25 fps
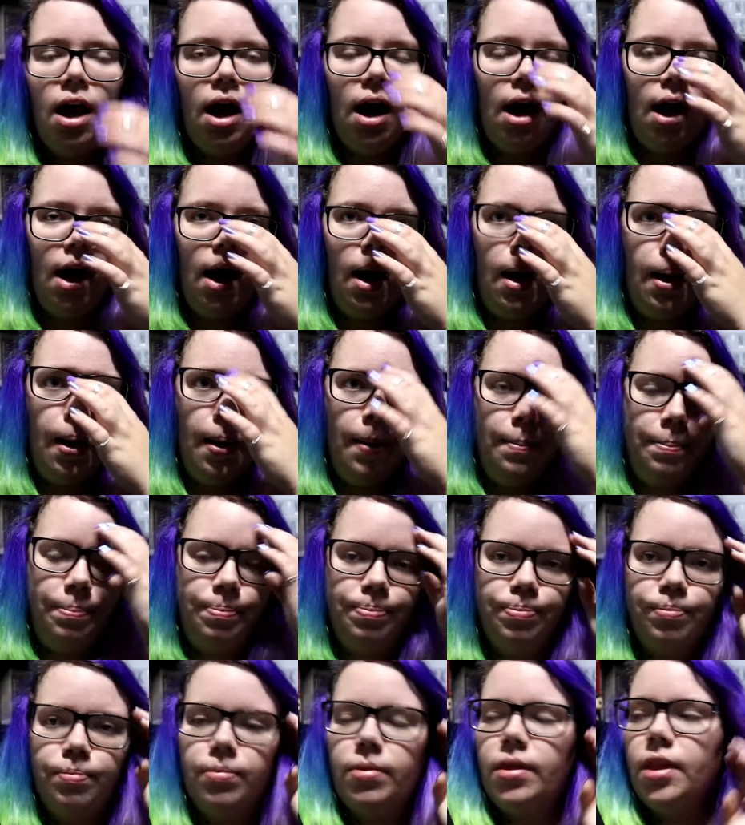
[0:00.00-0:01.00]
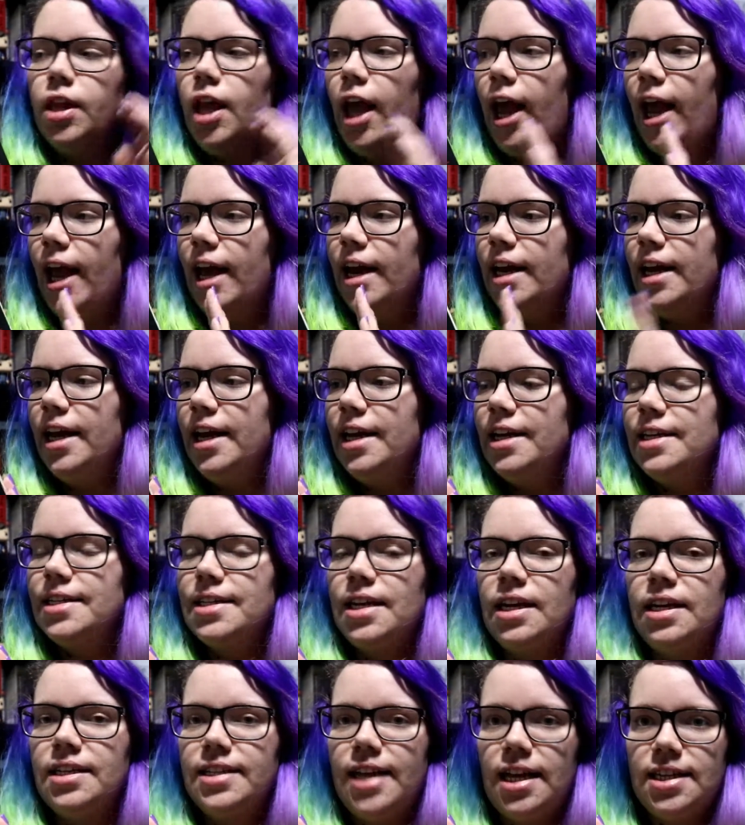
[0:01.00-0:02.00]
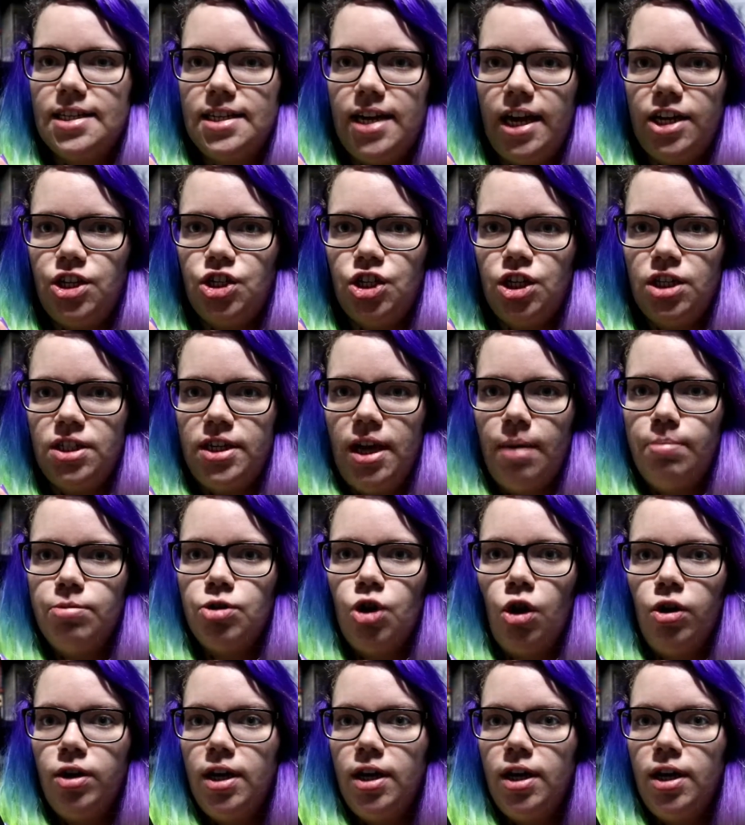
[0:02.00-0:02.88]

and it is an assassination attempt on